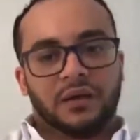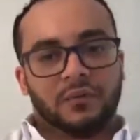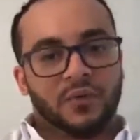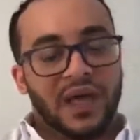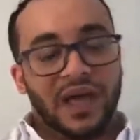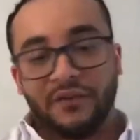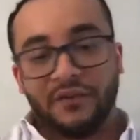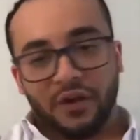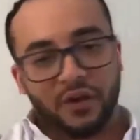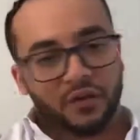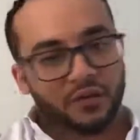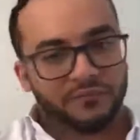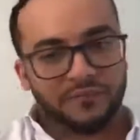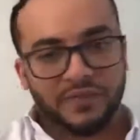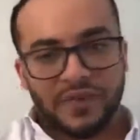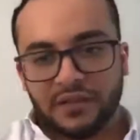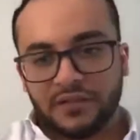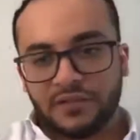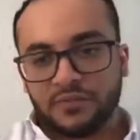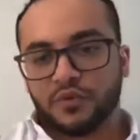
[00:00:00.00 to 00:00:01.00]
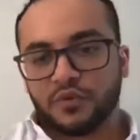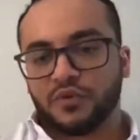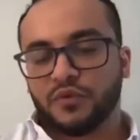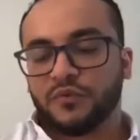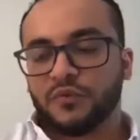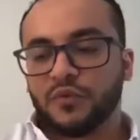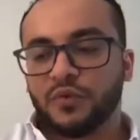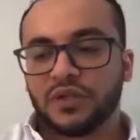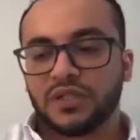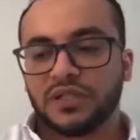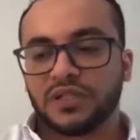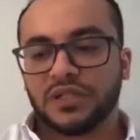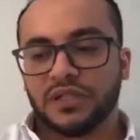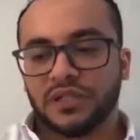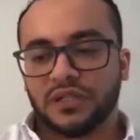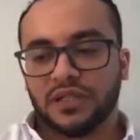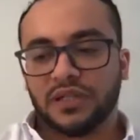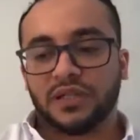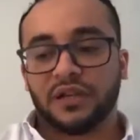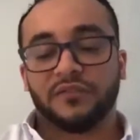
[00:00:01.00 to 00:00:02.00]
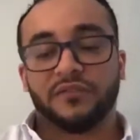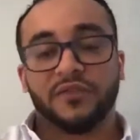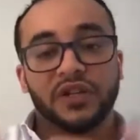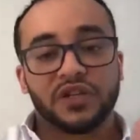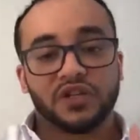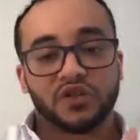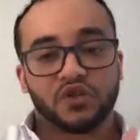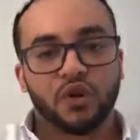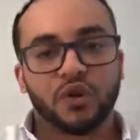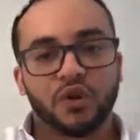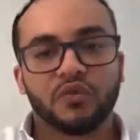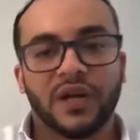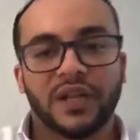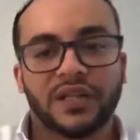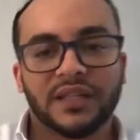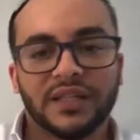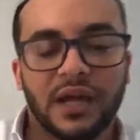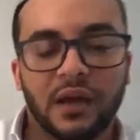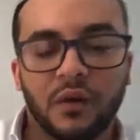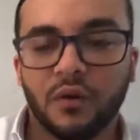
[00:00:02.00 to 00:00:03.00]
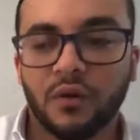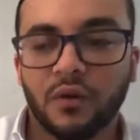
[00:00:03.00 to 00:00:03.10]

We have a lot of platforms, of course, that are very strong right now.